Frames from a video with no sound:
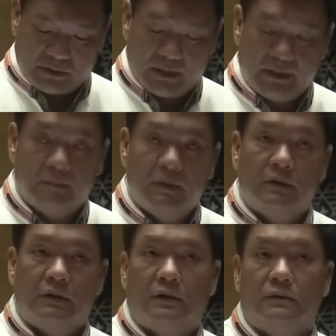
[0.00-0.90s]
China
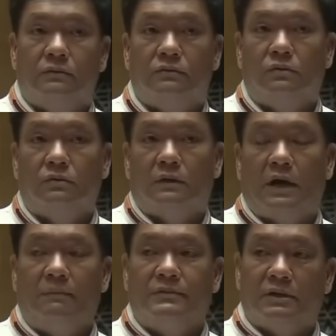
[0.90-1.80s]
me jo
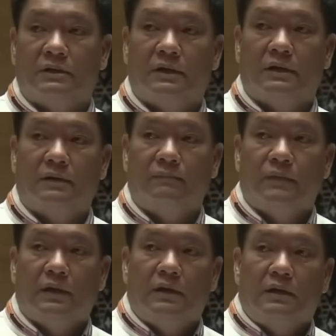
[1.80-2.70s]
kaam chal raha hai
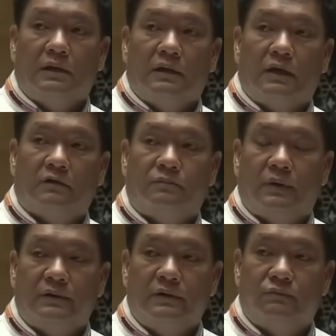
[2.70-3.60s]
as per
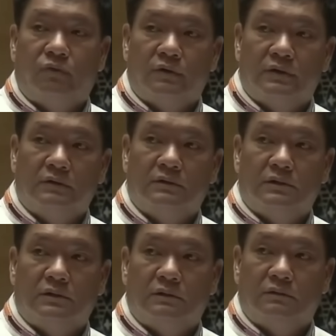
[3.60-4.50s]
the 14th
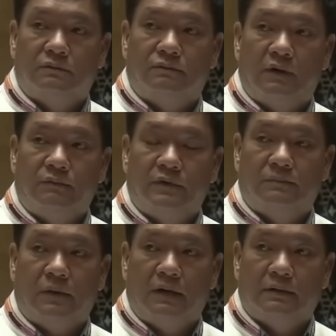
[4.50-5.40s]
5-year
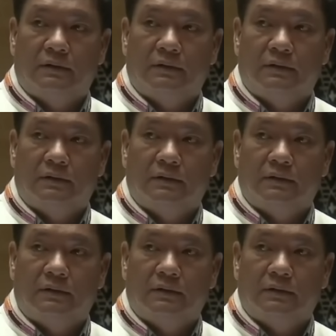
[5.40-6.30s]
plan jo
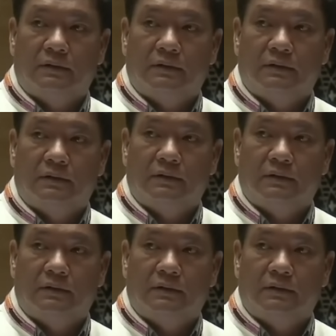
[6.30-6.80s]
Chinese ka